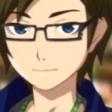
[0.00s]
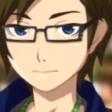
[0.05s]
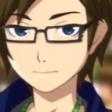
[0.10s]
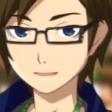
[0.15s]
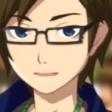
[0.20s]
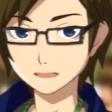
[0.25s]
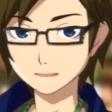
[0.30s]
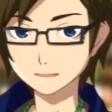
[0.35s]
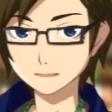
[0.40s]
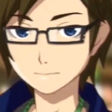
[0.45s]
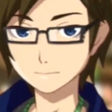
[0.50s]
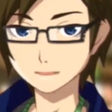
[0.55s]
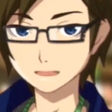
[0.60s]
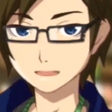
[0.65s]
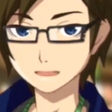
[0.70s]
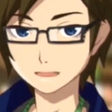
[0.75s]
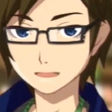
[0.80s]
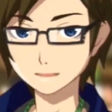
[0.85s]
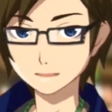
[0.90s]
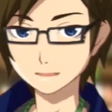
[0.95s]
So
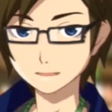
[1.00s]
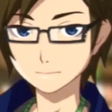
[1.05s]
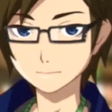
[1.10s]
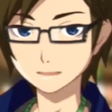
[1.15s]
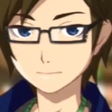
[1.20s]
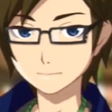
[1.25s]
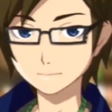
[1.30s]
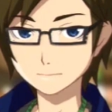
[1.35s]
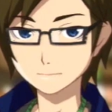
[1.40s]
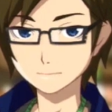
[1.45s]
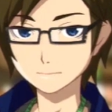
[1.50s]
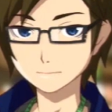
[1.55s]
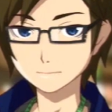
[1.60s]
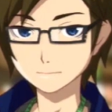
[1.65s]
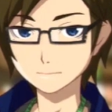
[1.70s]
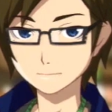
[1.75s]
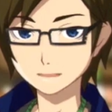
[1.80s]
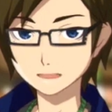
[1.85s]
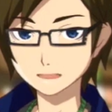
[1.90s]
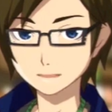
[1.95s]
whom will you escort
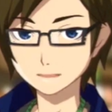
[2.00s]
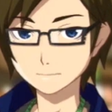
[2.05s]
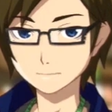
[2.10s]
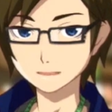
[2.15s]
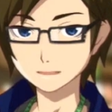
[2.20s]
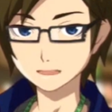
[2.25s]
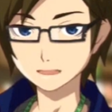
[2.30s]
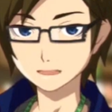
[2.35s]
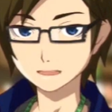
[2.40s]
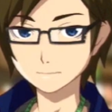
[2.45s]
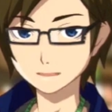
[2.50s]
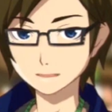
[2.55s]
to the arena?